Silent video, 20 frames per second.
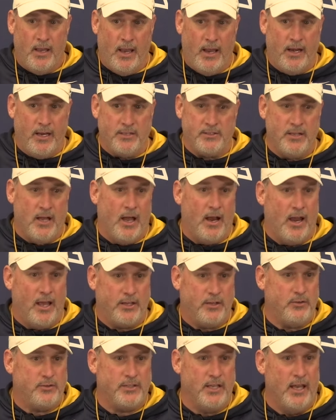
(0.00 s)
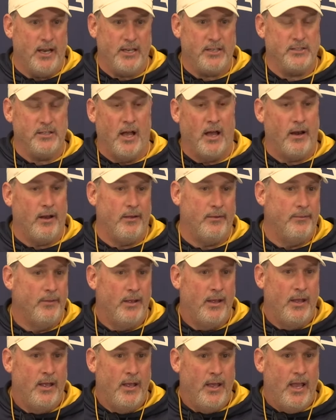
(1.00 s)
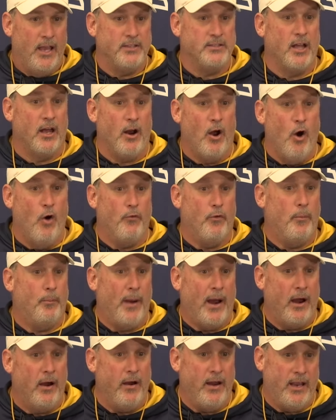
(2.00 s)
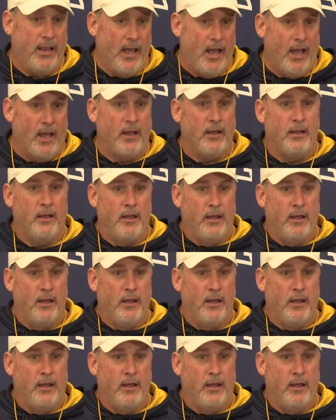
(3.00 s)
And he's not, like you said, he's not an overbearing guy.